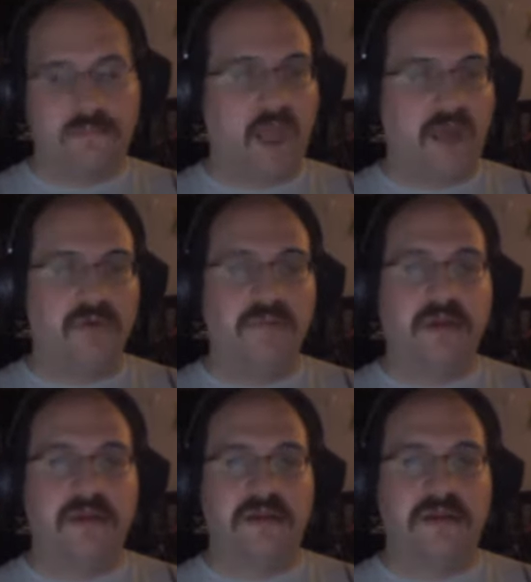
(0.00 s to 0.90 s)
I don't
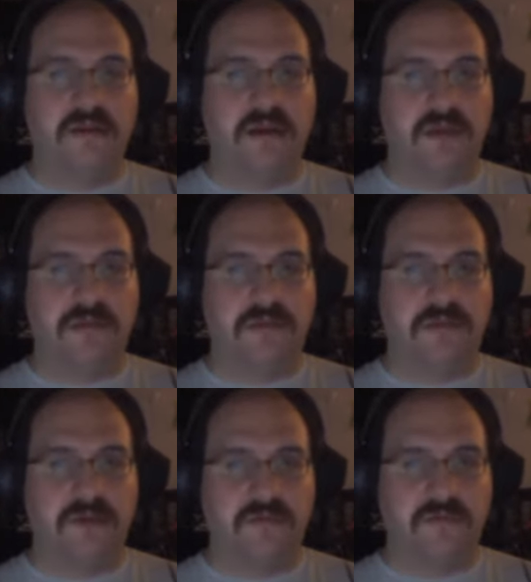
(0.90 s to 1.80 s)
mind getting Diablo
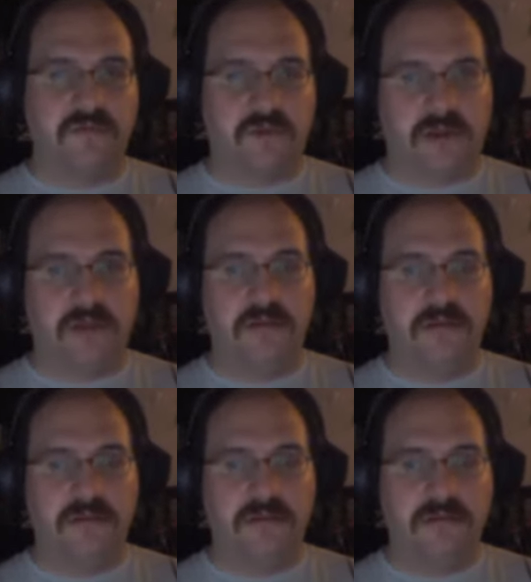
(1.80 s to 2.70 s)
three for free.
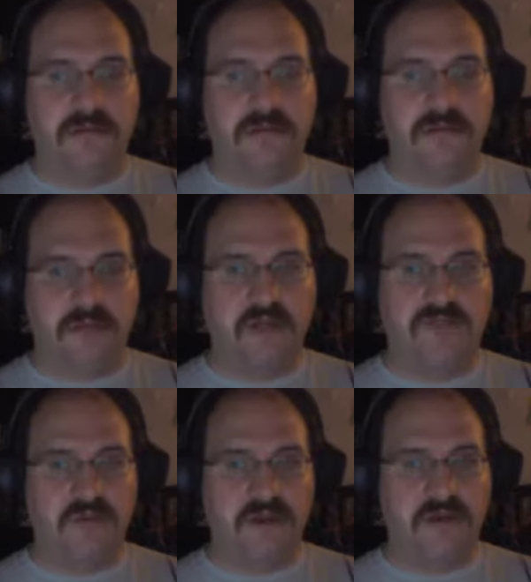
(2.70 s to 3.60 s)
That's
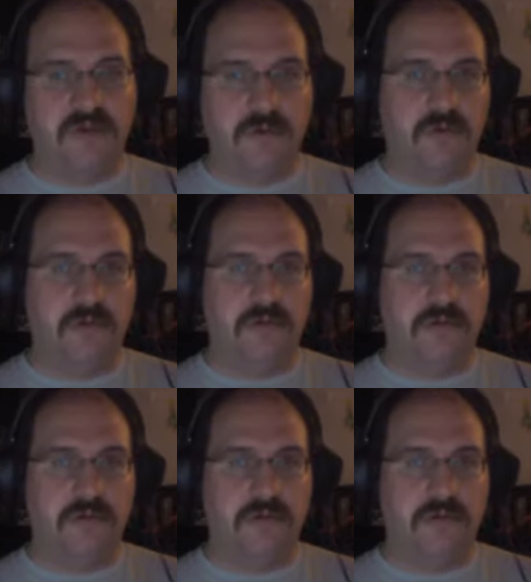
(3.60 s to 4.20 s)
pretty cool.